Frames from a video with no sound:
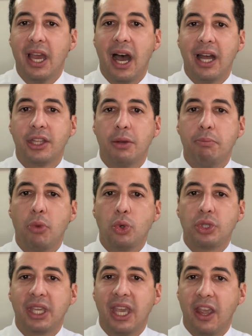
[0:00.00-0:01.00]
on the
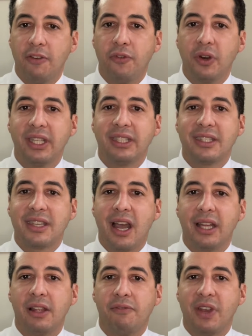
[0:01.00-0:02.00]
most carefully
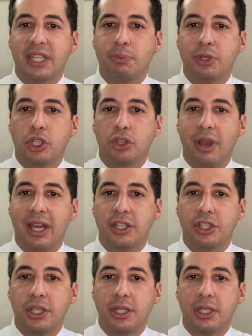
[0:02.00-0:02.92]
designed investment strategies.